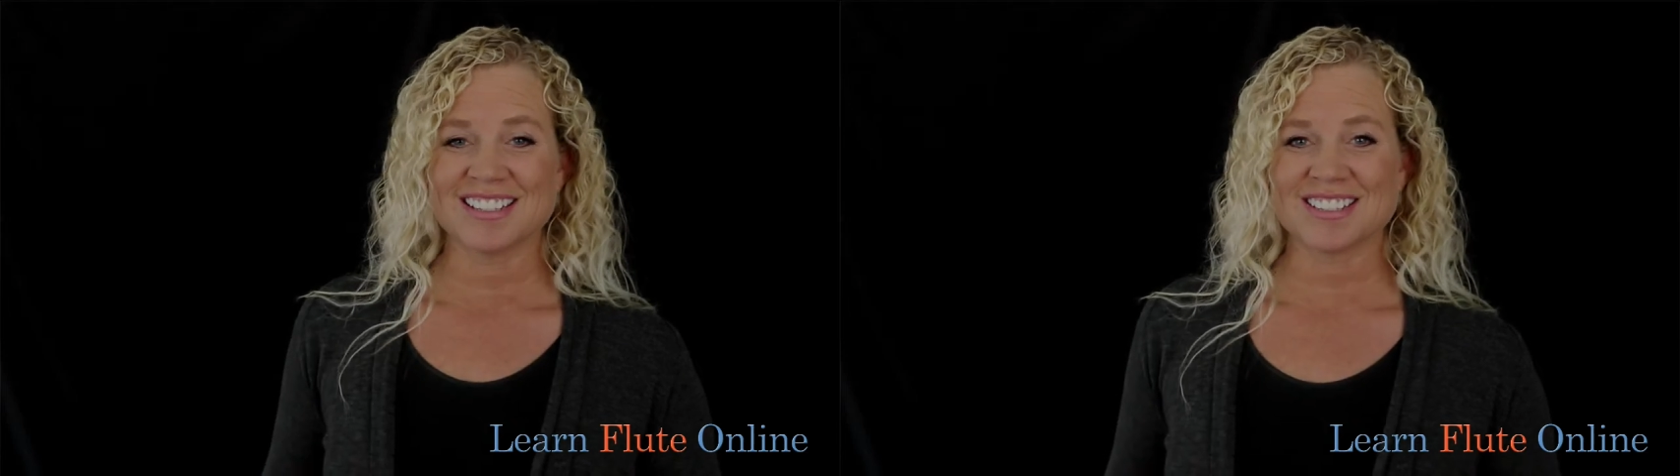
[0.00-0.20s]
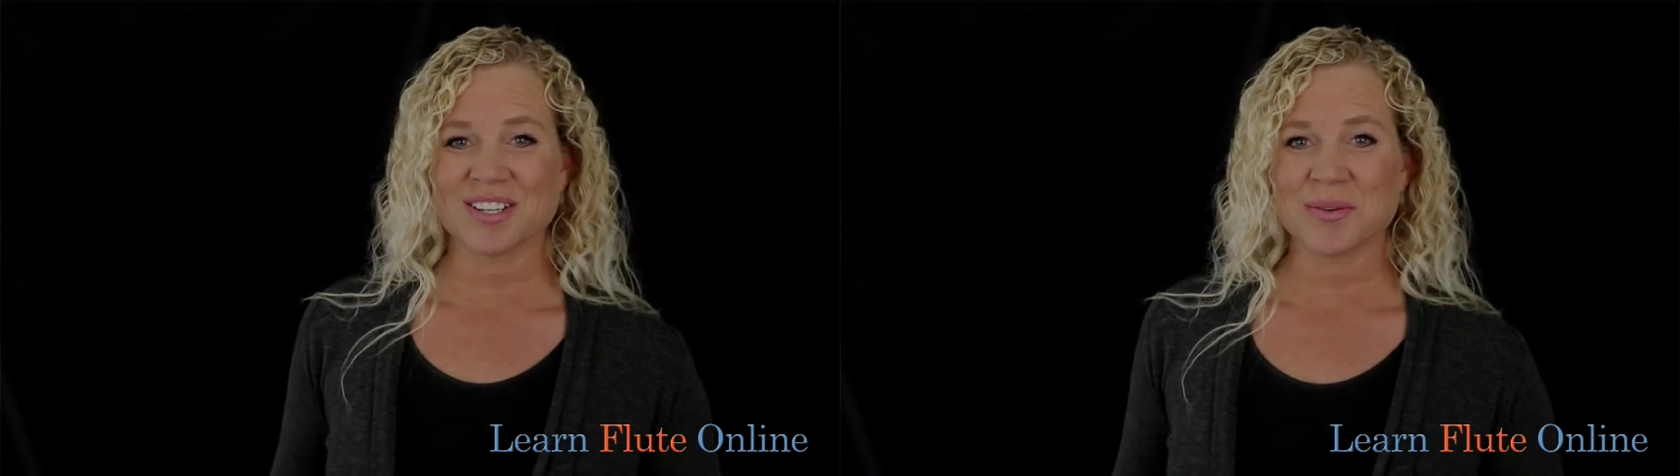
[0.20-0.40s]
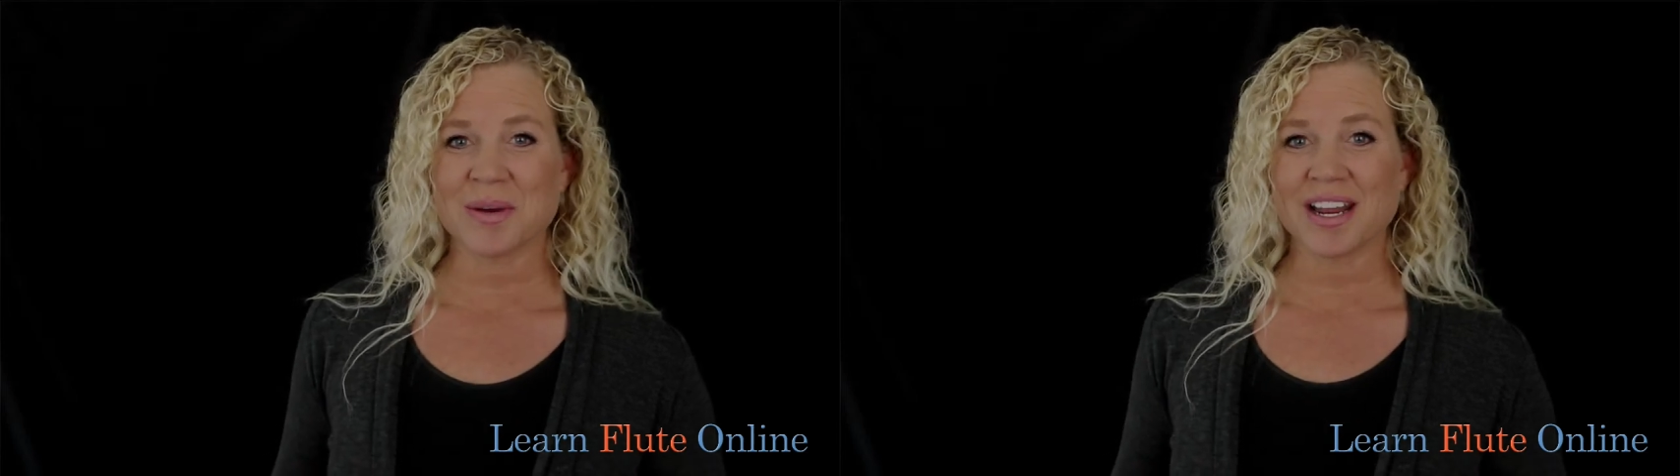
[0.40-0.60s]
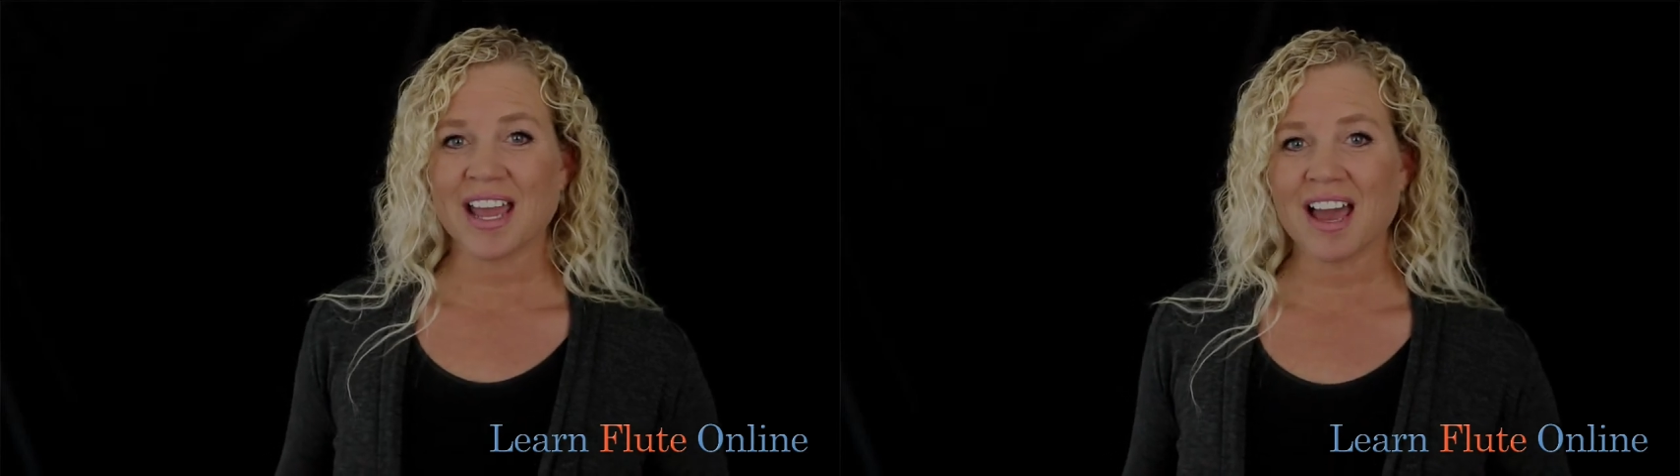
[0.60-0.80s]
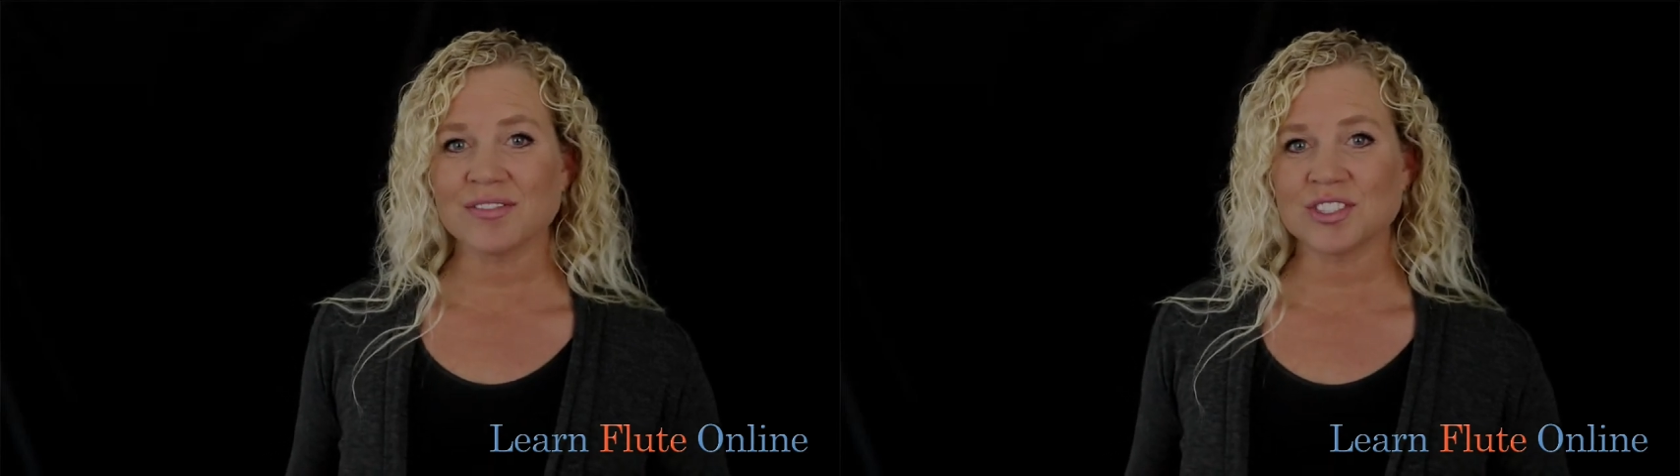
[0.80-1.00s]
So what I
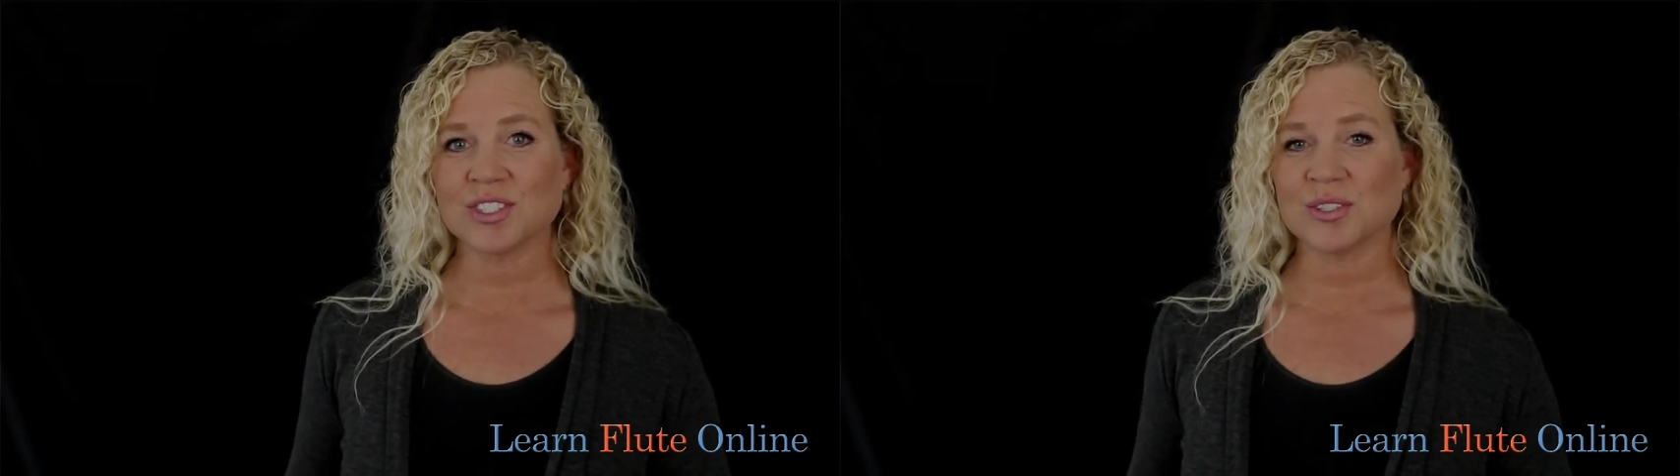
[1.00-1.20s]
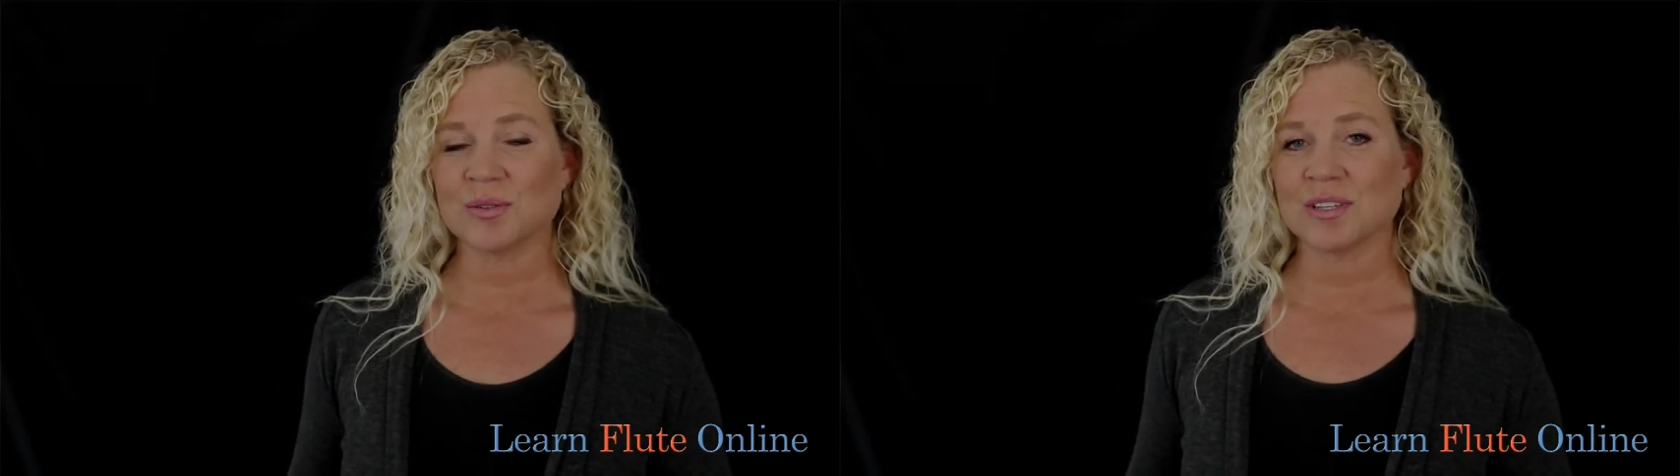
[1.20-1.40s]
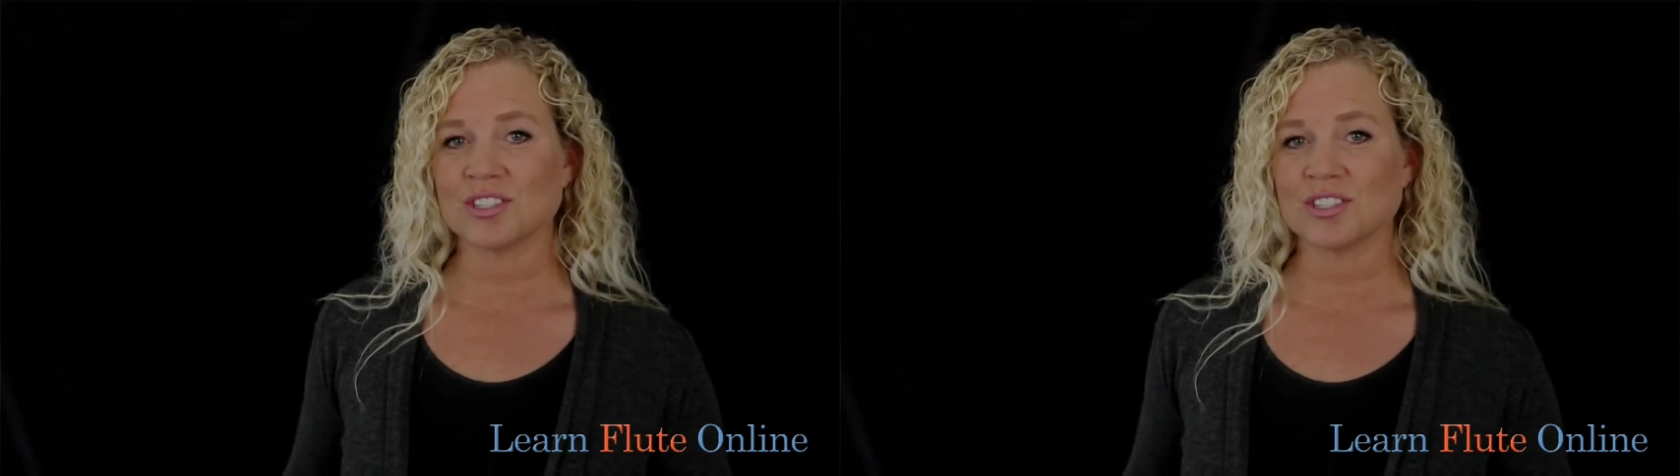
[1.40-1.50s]
have to do